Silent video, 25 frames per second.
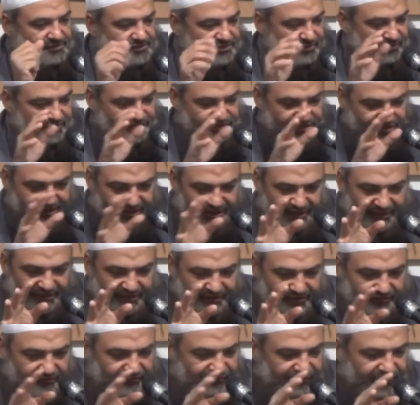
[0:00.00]
So the Shaykh
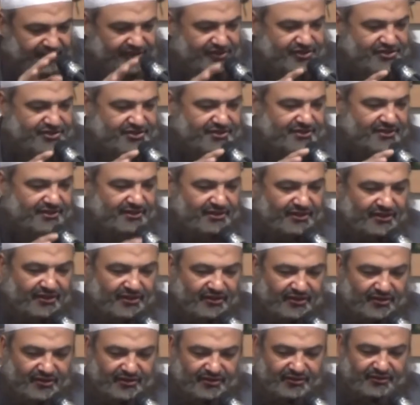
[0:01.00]
finished
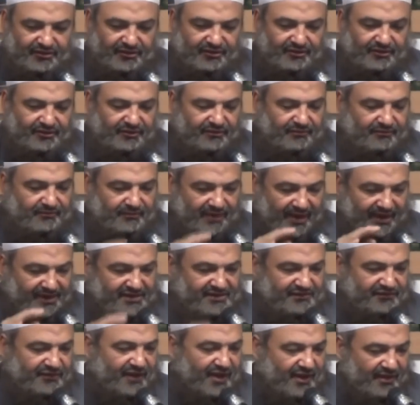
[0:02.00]

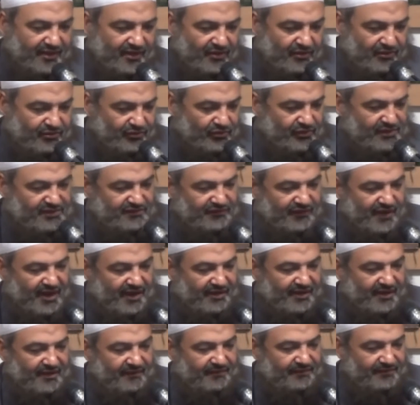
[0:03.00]
by his father, through his
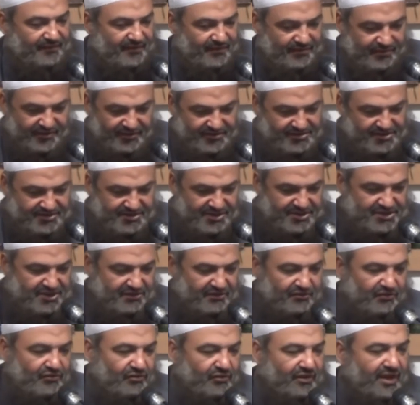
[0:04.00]
father, the
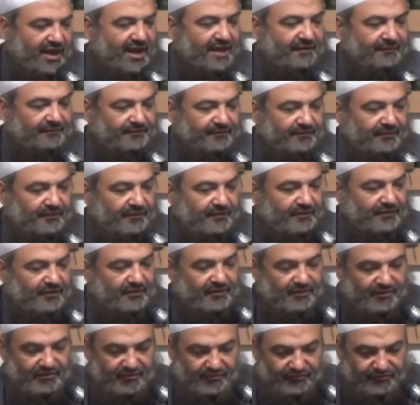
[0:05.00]
recitation of the Quran
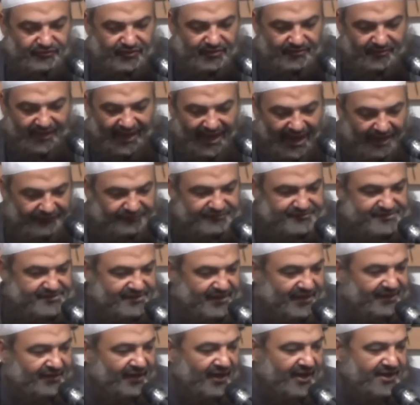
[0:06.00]
from
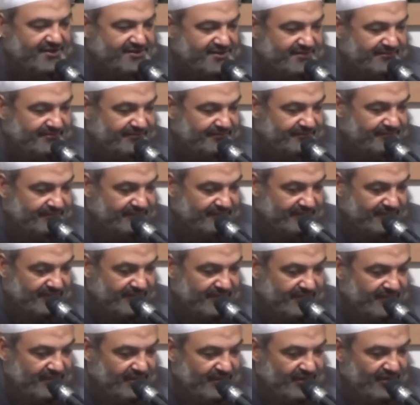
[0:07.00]
Hafs and Asim.
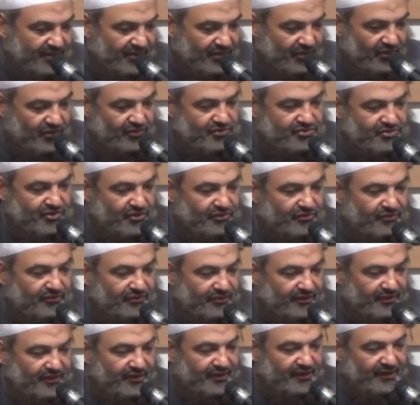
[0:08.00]

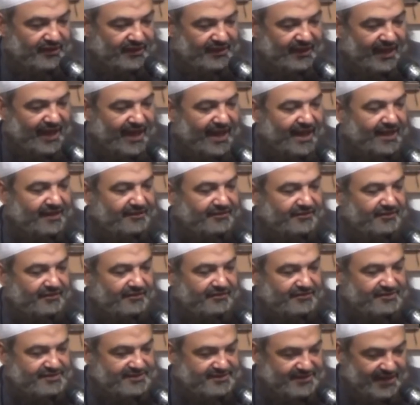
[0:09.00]
Also, he
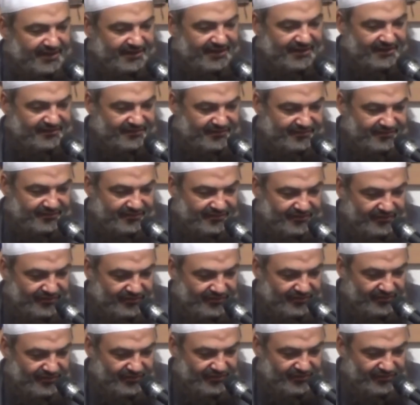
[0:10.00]
had studied
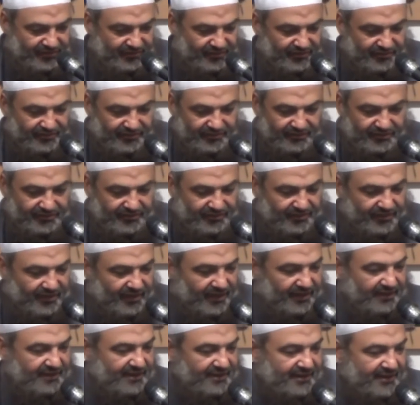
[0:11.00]

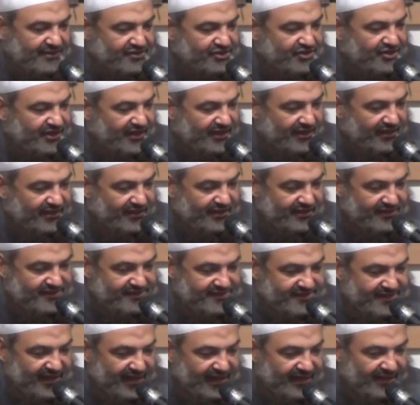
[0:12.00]
under the
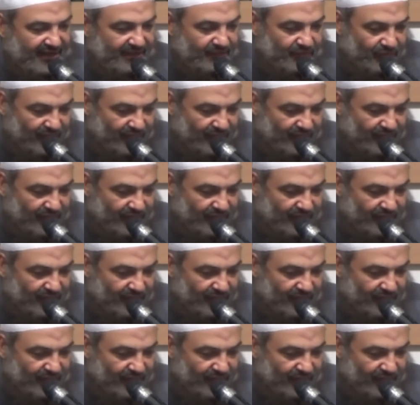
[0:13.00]
Shaykh Sa'id